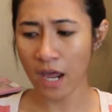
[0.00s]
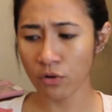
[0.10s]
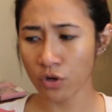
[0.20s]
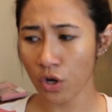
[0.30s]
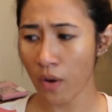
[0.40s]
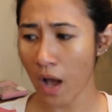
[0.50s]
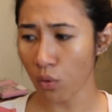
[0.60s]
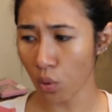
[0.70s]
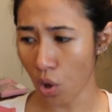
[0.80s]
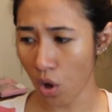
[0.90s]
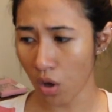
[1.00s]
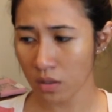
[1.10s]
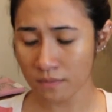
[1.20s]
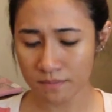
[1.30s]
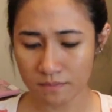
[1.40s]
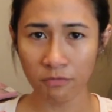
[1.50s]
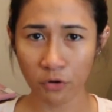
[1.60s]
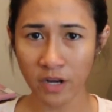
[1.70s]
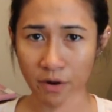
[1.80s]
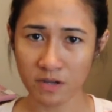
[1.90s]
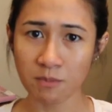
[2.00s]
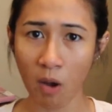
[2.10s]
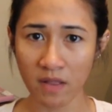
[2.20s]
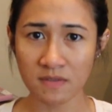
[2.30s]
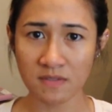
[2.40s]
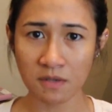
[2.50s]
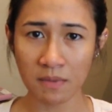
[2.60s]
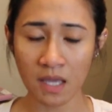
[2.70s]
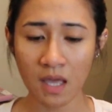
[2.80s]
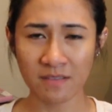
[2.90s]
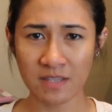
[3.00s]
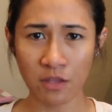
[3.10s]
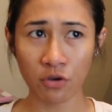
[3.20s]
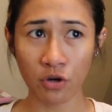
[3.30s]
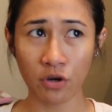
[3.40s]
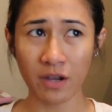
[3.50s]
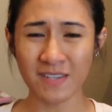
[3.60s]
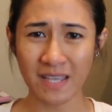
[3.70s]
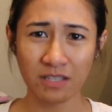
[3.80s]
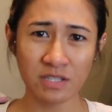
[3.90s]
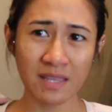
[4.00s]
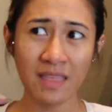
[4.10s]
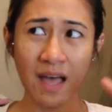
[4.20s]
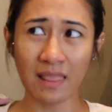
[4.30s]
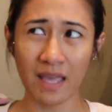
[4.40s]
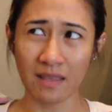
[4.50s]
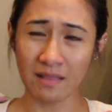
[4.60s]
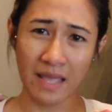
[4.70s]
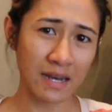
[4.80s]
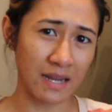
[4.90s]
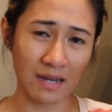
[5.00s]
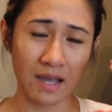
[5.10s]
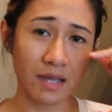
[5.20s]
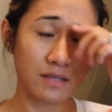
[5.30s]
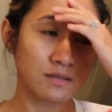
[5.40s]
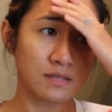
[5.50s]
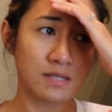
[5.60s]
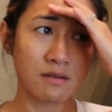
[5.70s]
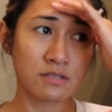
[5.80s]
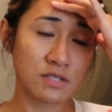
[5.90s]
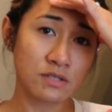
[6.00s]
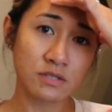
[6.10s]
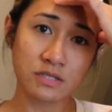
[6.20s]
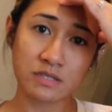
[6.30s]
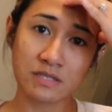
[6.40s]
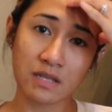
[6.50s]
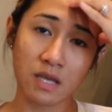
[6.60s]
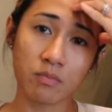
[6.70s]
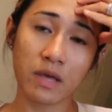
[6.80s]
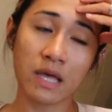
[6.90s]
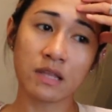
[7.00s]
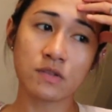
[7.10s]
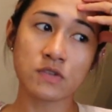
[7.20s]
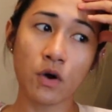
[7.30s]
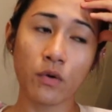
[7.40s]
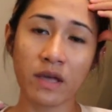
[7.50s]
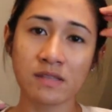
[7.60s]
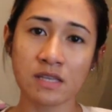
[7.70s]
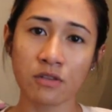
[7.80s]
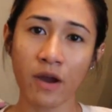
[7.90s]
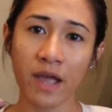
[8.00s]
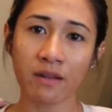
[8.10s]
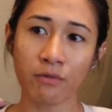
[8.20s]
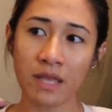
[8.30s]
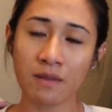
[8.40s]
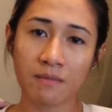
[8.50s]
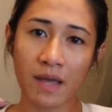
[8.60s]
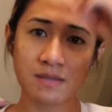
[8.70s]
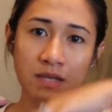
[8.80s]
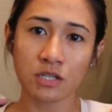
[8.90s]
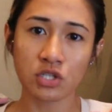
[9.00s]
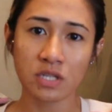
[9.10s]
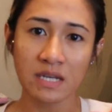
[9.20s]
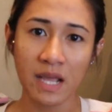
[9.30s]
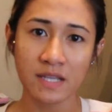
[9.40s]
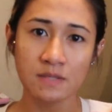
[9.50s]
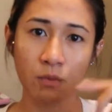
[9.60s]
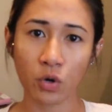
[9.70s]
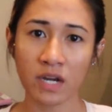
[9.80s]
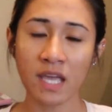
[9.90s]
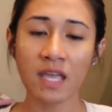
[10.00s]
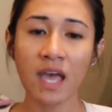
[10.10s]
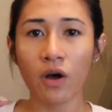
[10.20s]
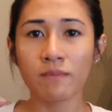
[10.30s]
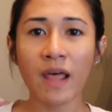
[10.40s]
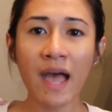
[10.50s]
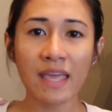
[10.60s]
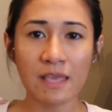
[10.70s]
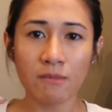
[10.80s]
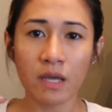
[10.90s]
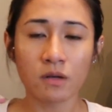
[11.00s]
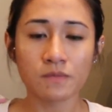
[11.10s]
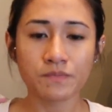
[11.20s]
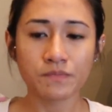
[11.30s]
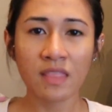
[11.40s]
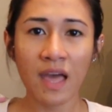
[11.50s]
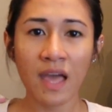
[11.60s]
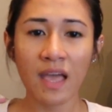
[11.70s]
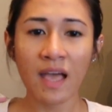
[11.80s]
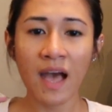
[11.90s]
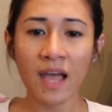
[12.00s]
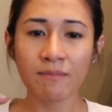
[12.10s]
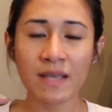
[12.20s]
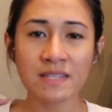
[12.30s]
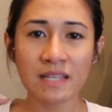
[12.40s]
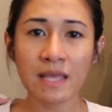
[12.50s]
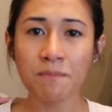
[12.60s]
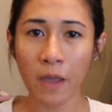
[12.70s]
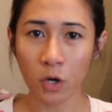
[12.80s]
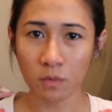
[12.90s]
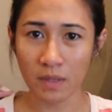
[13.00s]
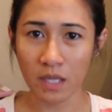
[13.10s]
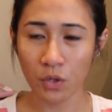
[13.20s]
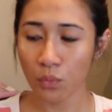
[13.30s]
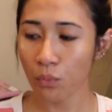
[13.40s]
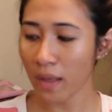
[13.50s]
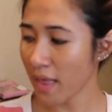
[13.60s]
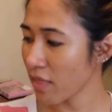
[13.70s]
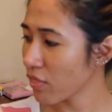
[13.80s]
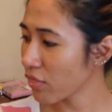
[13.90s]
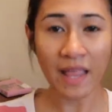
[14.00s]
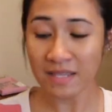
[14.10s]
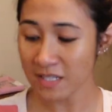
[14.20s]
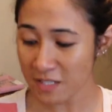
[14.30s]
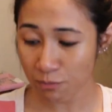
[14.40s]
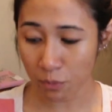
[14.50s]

I don't know how long before they respond to me. It's either, because I did that like late at night because I couldn't sleep. And then so it's either I read the message the next morning. On that email, they had basically paired me with licensed